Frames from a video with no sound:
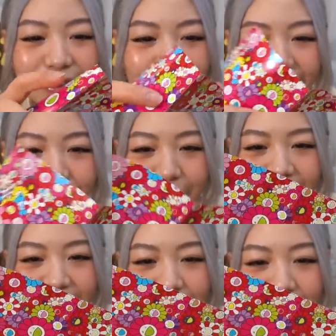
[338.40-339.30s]
Oh, wait,
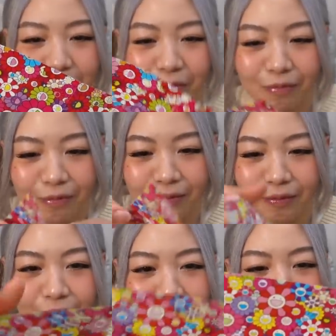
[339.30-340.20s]
wait.
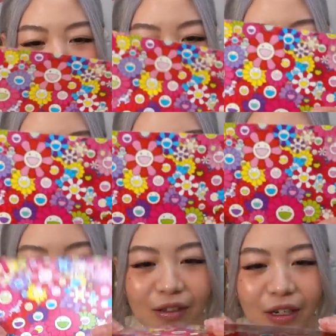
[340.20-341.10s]
It
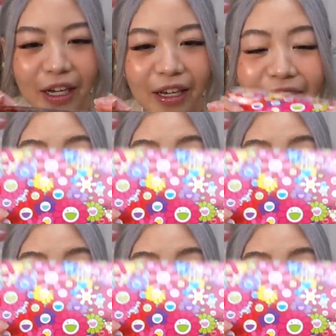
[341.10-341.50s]
opens? Okay.